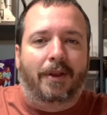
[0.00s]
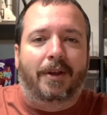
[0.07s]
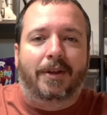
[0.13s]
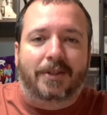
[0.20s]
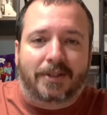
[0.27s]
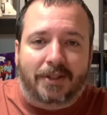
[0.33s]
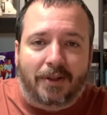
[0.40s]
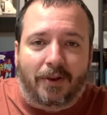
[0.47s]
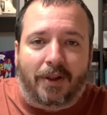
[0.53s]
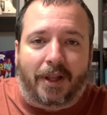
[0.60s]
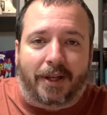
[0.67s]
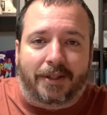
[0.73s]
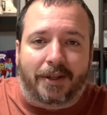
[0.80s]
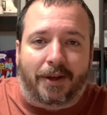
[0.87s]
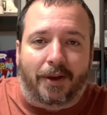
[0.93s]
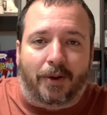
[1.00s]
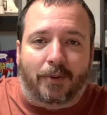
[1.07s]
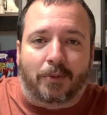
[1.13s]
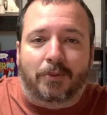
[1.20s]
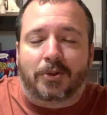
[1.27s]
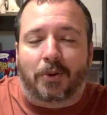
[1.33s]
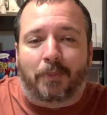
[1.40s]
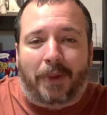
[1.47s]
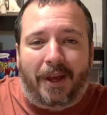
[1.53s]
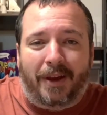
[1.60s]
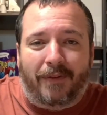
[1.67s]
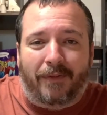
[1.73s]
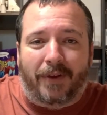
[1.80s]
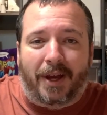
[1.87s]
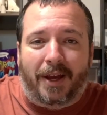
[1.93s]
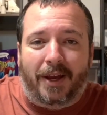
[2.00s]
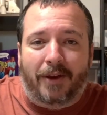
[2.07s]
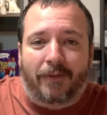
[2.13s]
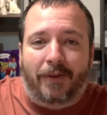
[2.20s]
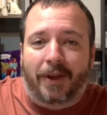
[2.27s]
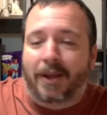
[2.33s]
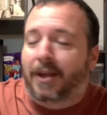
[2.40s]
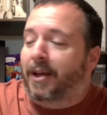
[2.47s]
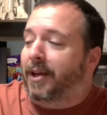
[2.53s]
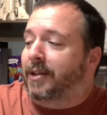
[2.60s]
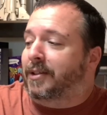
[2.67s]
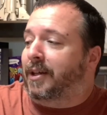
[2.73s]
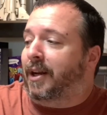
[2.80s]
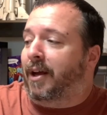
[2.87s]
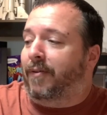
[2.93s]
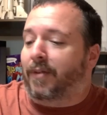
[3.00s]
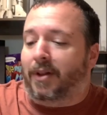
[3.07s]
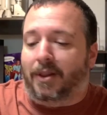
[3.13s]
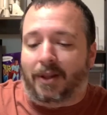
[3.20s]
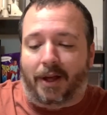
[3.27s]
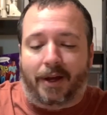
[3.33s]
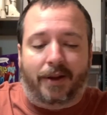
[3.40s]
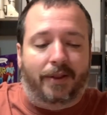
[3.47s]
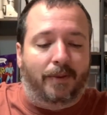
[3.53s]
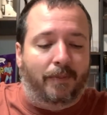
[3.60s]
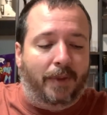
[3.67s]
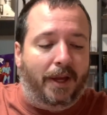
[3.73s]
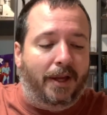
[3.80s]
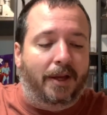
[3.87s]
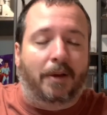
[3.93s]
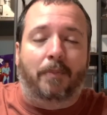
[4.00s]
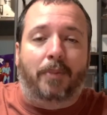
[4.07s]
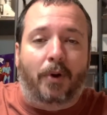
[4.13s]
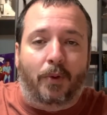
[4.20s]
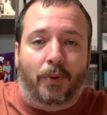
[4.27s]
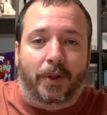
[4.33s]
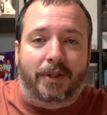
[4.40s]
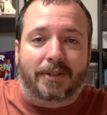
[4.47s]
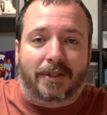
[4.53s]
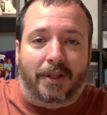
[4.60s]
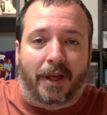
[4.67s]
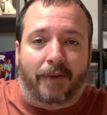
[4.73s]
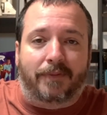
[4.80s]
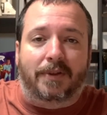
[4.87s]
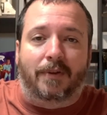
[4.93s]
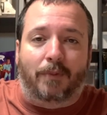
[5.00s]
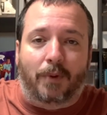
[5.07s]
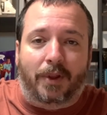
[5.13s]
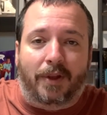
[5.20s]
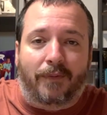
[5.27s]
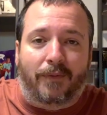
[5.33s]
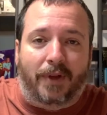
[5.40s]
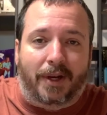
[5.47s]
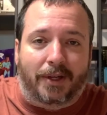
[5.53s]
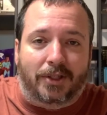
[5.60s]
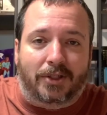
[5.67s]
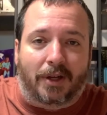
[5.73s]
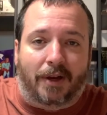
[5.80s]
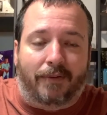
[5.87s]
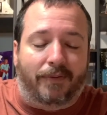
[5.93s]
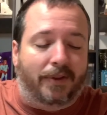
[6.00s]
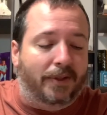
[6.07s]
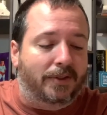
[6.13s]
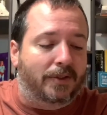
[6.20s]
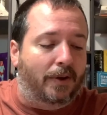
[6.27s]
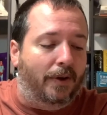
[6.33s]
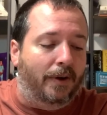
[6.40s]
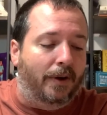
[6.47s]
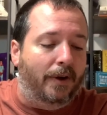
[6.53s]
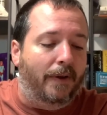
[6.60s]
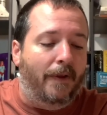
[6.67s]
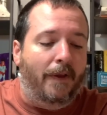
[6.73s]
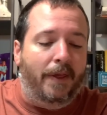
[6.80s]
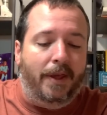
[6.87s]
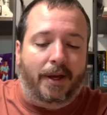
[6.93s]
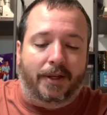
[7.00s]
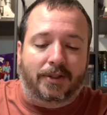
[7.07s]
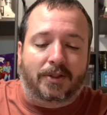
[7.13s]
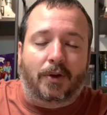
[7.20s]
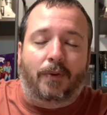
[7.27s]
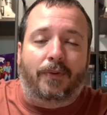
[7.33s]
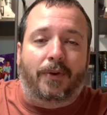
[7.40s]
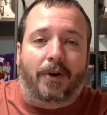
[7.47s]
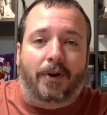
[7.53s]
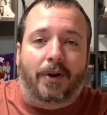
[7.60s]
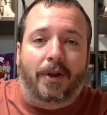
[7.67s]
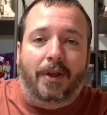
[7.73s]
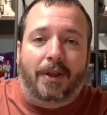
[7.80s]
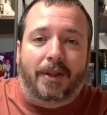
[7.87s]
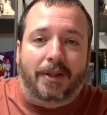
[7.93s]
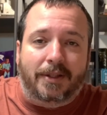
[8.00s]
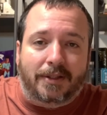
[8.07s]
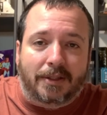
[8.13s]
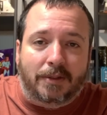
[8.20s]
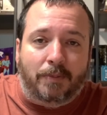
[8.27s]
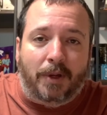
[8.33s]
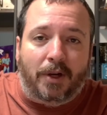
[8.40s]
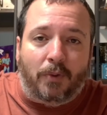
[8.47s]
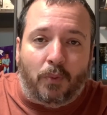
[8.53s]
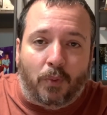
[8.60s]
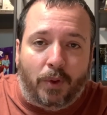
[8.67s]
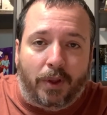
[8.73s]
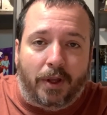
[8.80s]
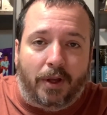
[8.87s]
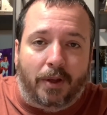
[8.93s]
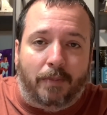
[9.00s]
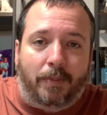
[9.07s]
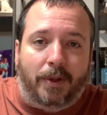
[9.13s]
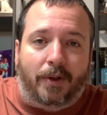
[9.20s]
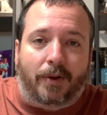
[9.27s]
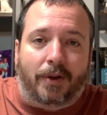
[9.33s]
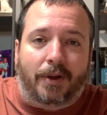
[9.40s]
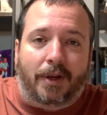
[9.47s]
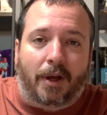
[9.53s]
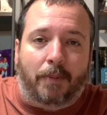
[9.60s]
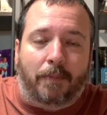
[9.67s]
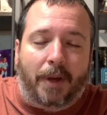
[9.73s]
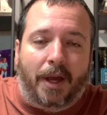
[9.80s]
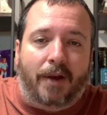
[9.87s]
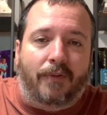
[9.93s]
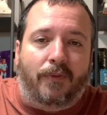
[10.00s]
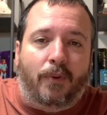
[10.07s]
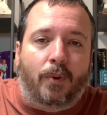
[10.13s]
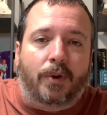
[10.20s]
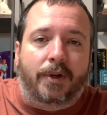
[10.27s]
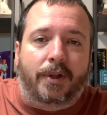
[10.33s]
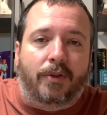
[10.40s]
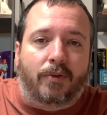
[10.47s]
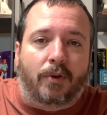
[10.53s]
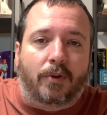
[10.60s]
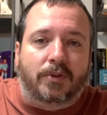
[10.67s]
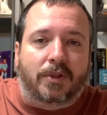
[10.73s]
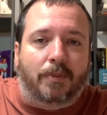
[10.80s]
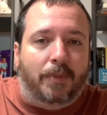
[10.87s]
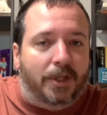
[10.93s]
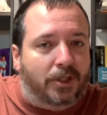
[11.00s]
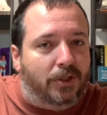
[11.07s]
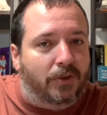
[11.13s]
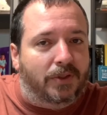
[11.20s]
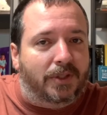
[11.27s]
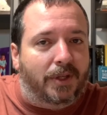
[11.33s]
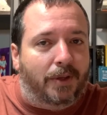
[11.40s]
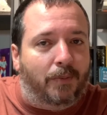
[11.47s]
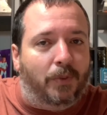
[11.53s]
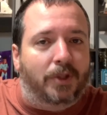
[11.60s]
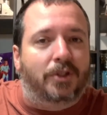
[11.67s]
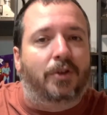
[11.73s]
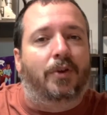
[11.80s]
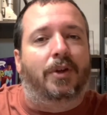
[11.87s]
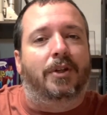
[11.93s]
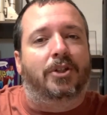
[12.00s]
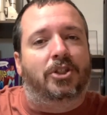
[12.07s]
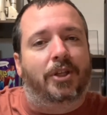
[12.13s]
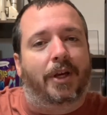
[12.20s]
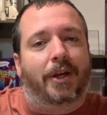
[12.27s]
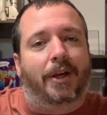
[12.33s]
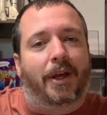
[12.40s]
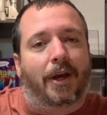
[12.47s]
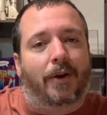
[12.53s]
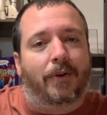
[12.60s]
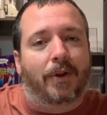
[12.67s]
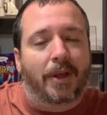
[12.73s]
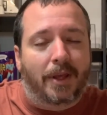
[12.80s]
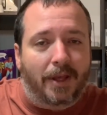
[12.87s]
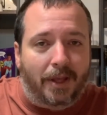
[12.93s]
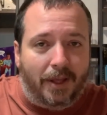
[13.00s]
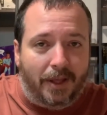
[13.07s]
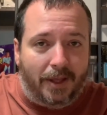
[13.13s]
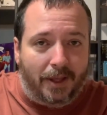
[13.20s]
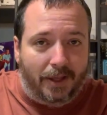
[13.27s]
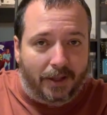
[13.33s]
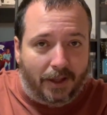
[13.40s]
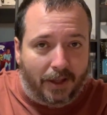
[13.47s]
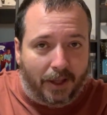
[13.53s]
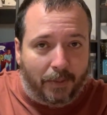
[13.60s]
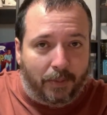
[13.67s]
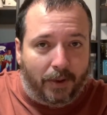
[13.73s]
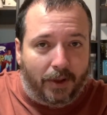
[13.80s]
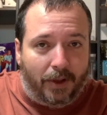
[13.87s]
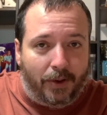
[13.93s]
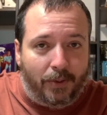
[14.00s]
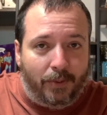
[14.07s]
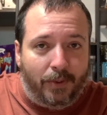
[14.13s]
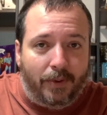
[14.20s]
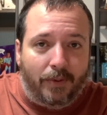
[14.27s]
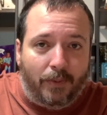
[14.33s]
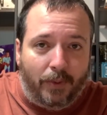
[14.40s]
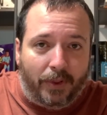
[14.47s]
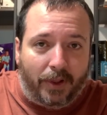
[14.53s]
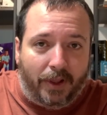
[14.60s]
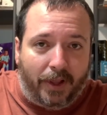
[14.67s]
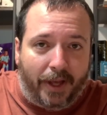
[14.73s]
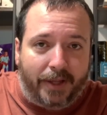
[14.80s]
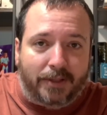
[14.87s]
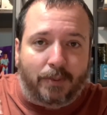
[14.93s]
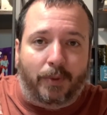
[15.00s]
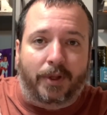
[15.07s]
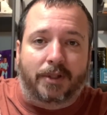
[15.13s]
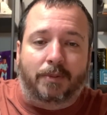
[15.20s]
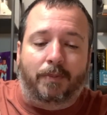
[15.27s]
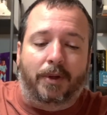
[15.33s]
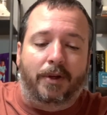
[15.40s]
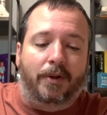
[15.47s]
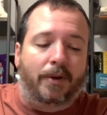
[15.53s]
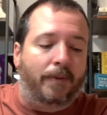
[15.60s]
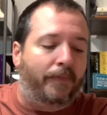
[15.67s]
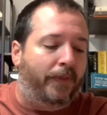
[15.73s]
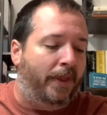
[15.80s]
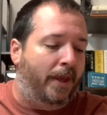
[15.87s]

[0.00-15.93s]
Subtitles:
Still a lot to go. So bag 5 is going to have a lot of the main components left to really finish off this car. And so far, this has been a really good build. Now bag 4 did throw some issues in, which you can check out in the link below with last week's build.